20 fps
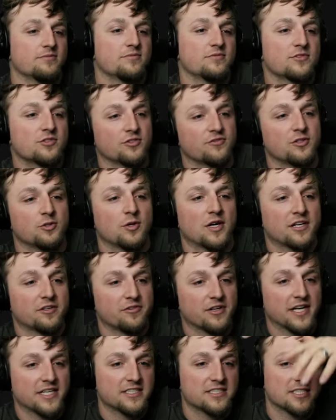So if you want to
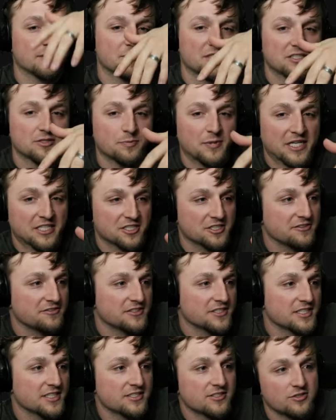write something special for
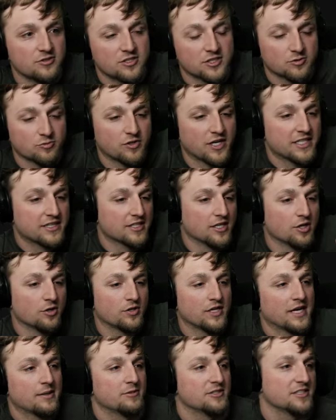this, you just write the
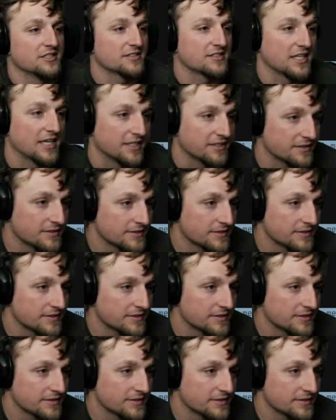OCaml inside.